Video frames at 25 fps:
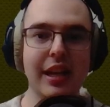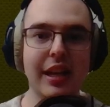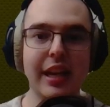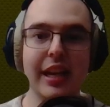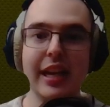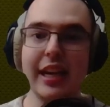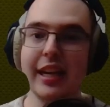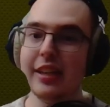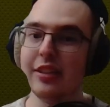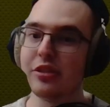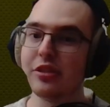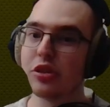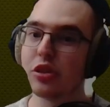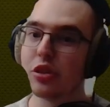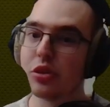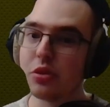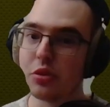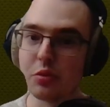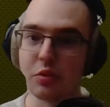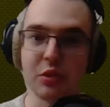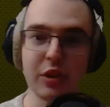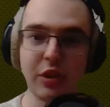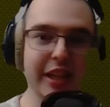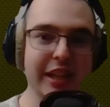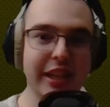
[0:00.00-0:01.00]
it is
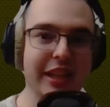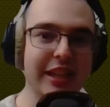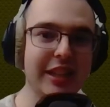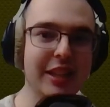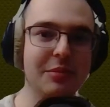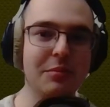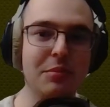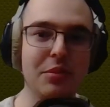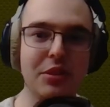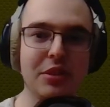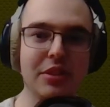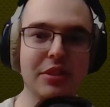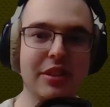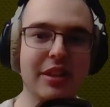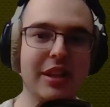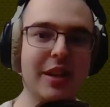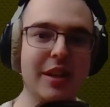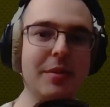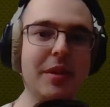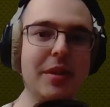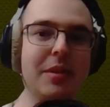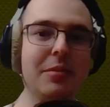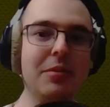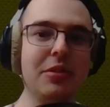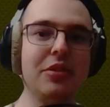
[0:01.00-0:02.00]
critically important that I
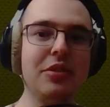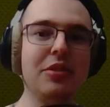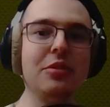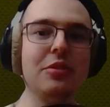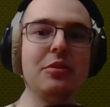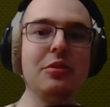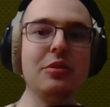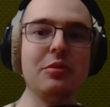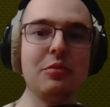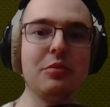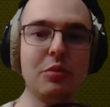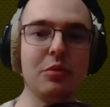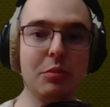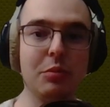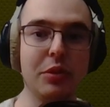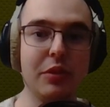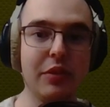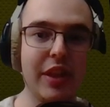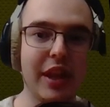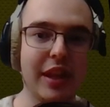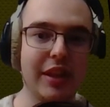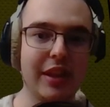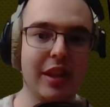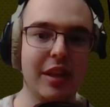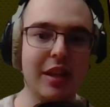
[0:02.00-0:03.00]
be able to remove
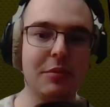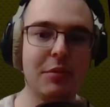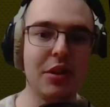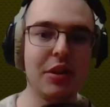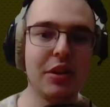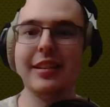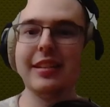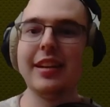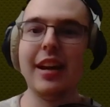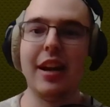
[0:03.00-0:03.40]
that landmark.